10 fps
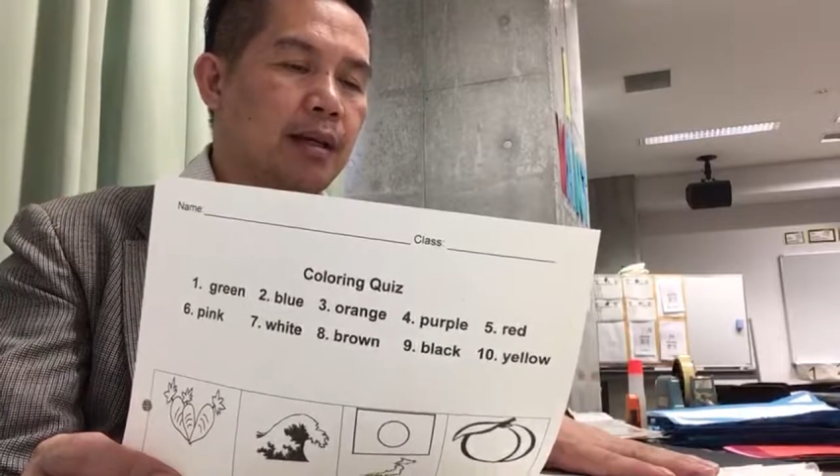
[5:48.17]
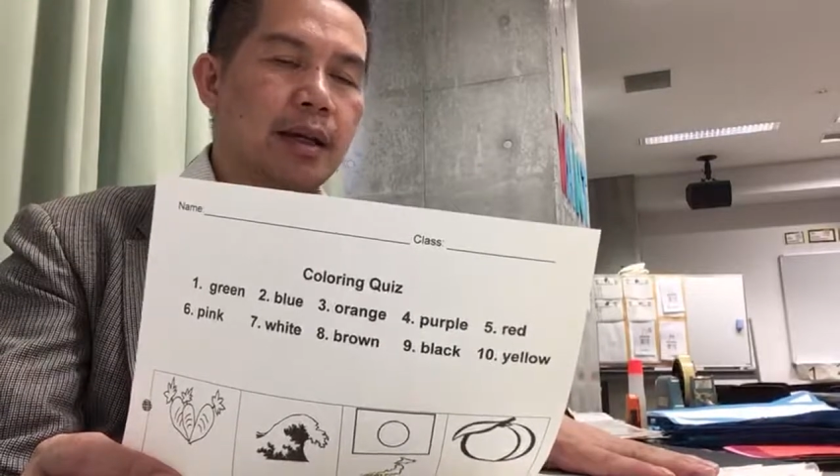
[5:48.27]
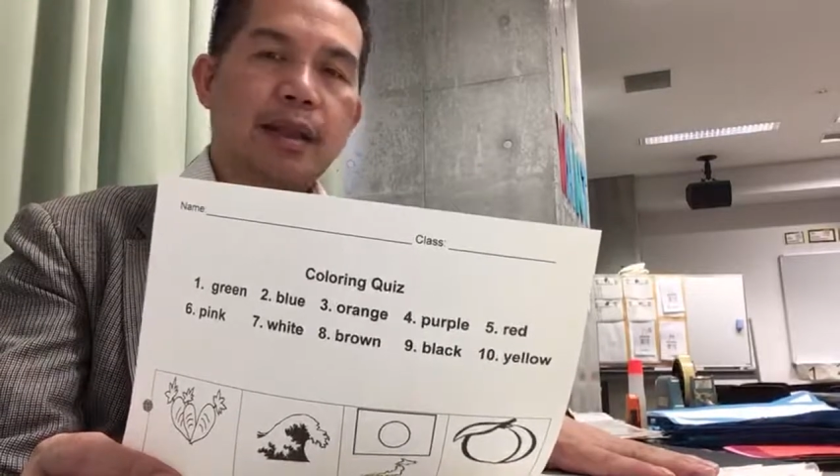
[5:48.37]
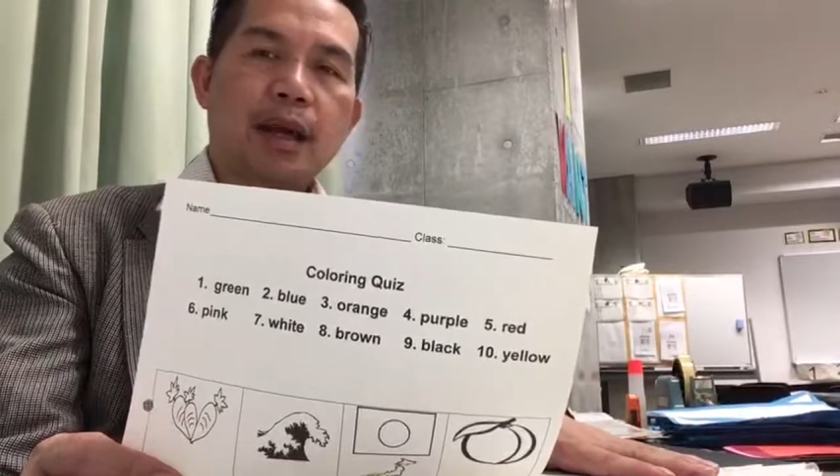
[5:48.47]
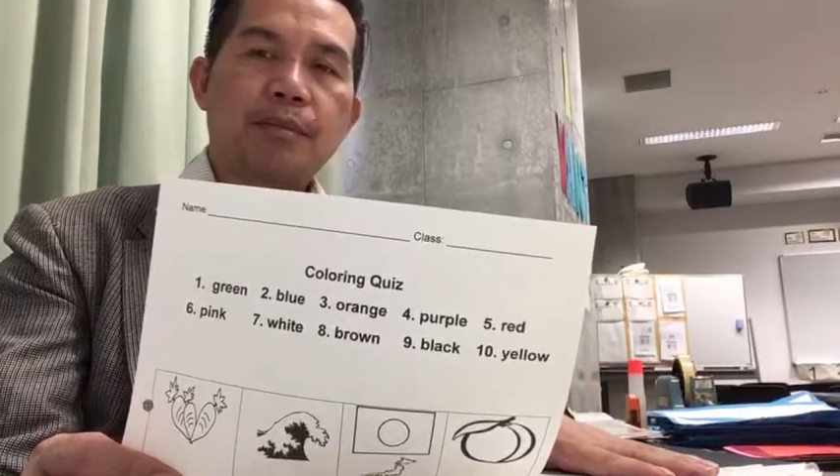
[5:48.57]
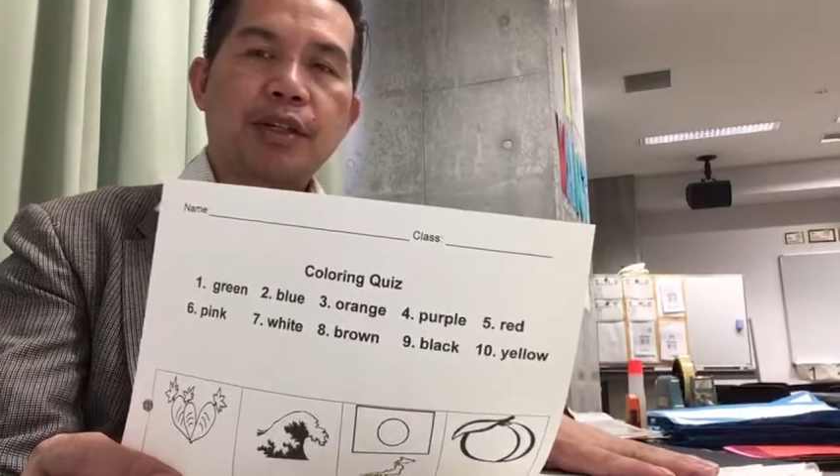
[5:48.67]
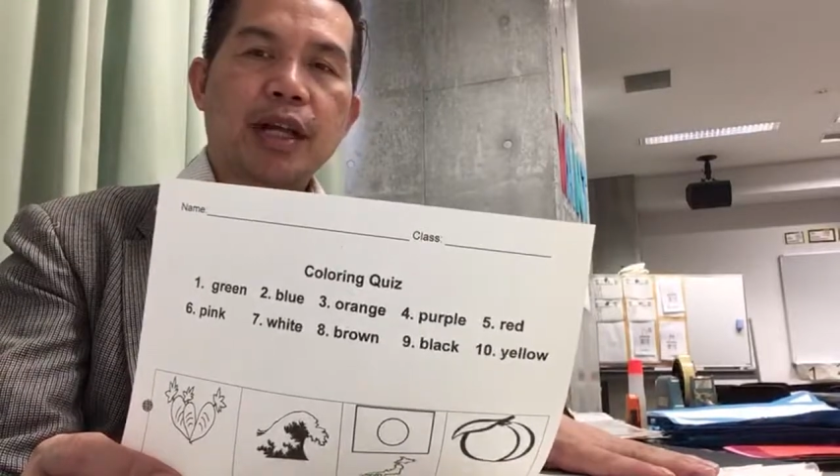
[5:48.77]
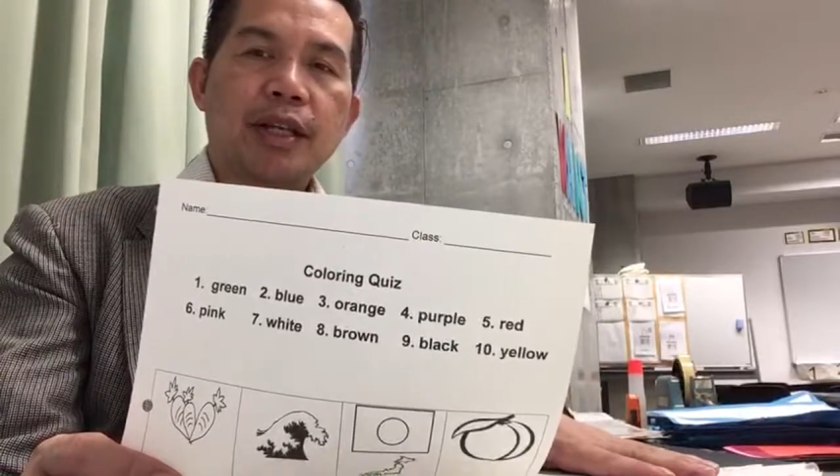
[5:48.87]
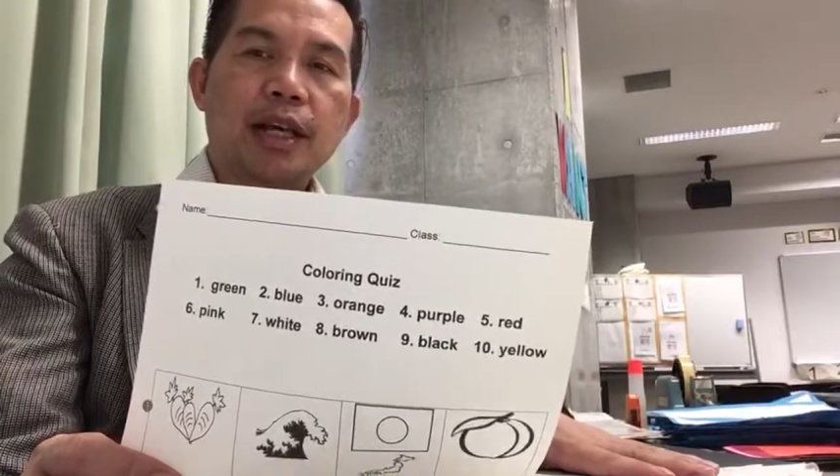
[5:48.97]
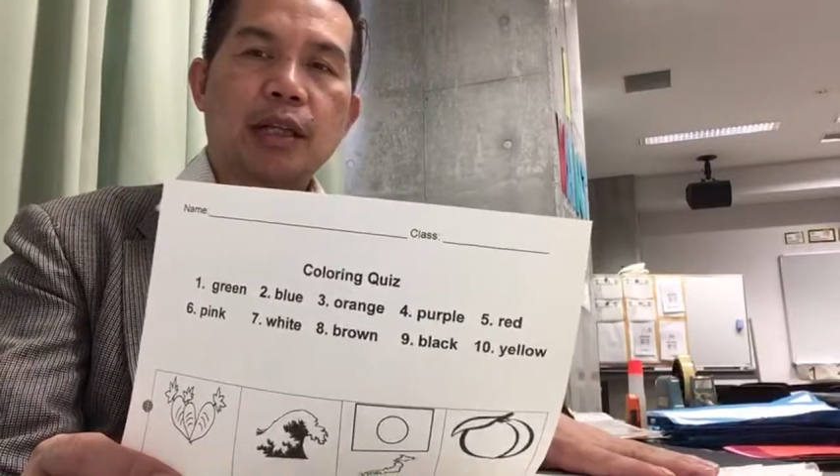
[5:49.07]
And number
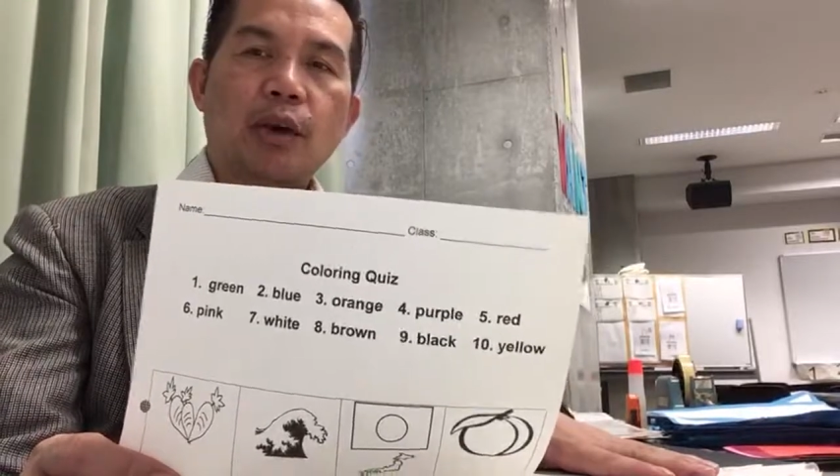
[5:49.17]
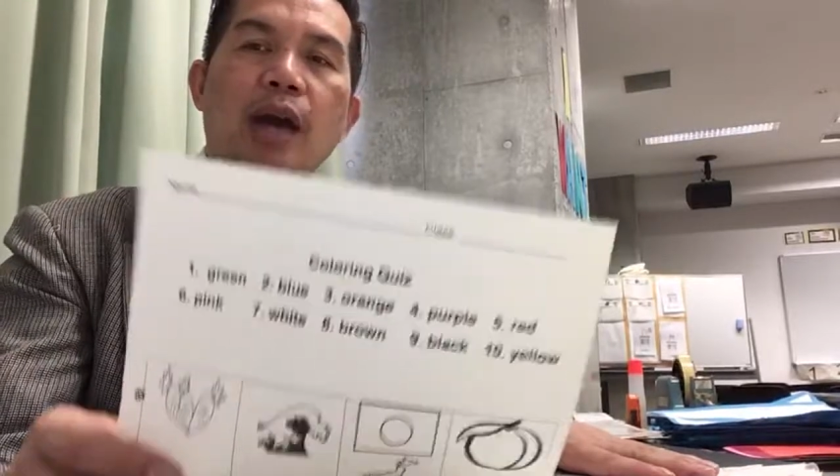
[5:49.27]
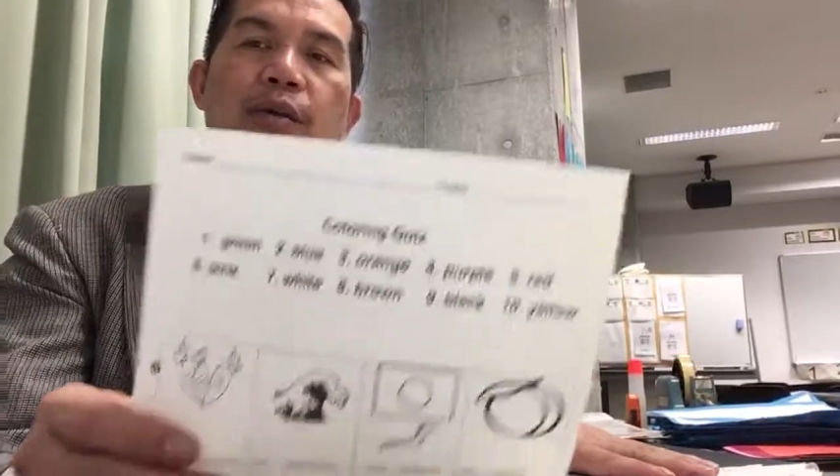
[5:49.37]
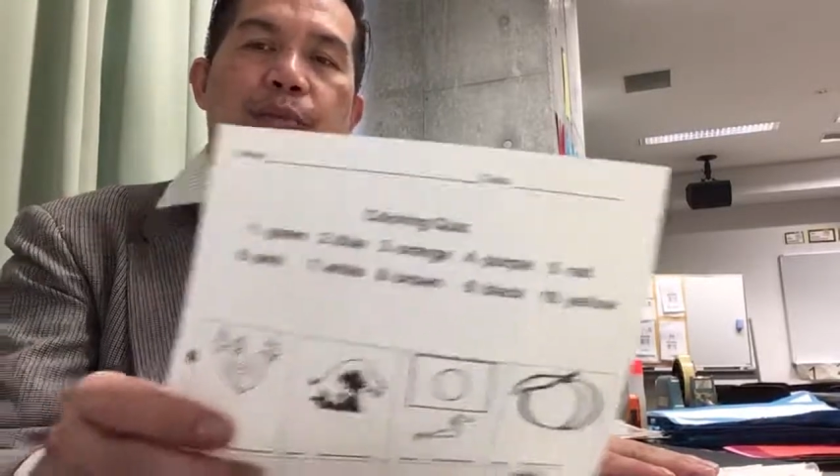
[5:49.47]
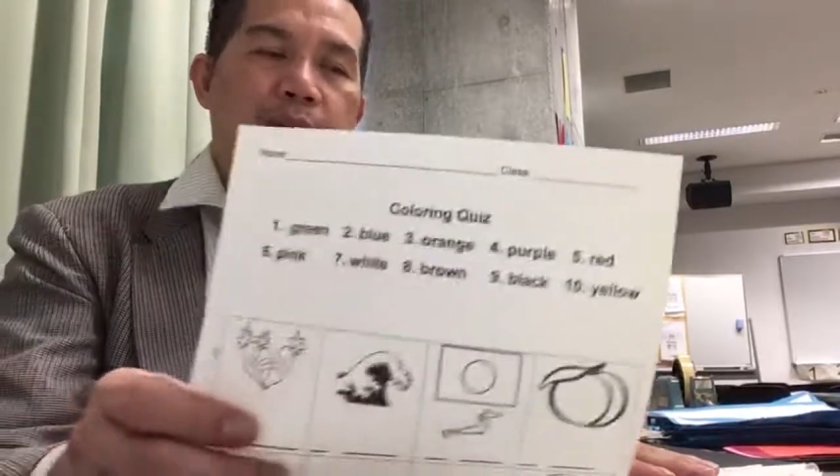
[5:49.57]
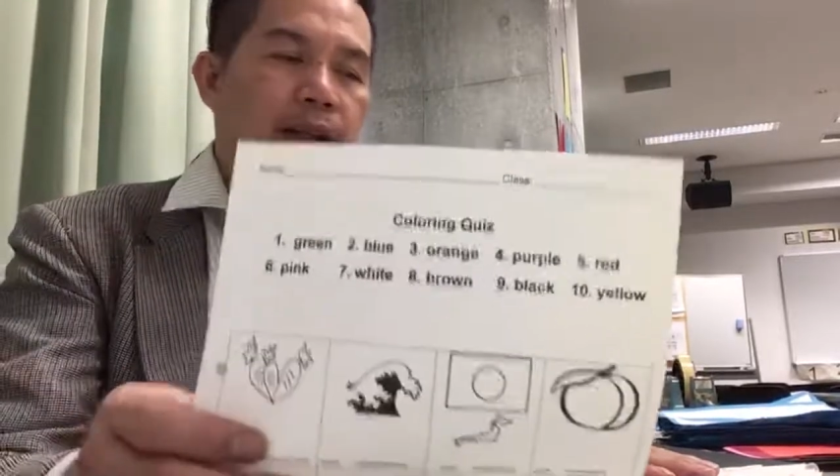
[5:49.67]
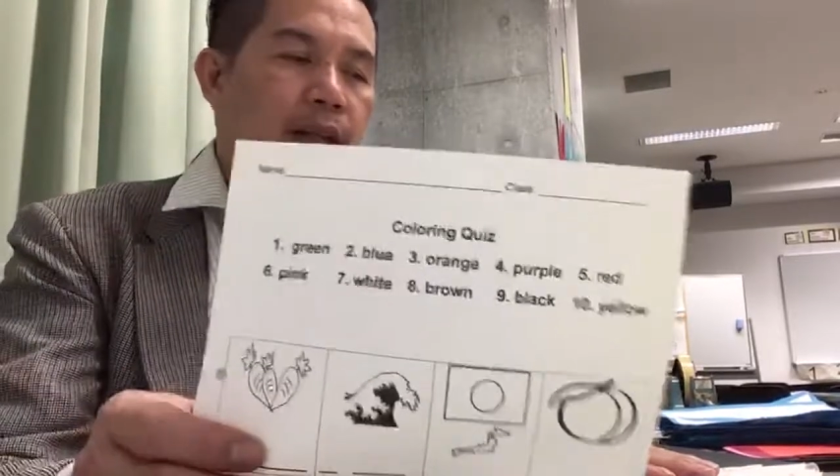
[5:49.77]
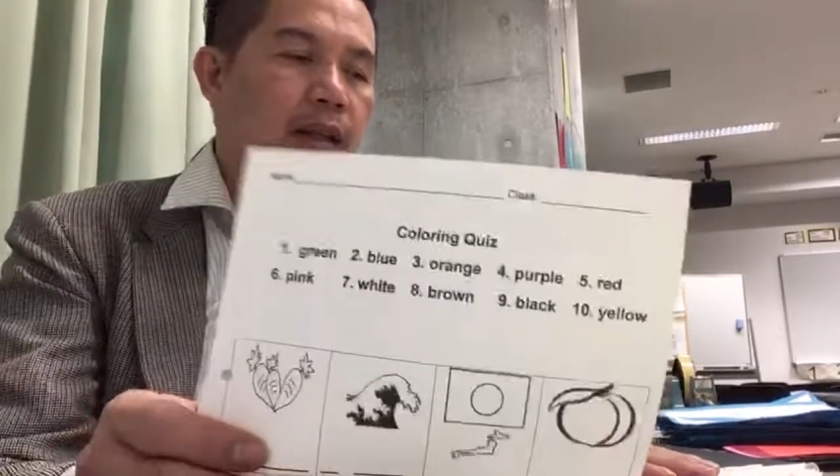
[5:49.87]
10, yellow. I repeat,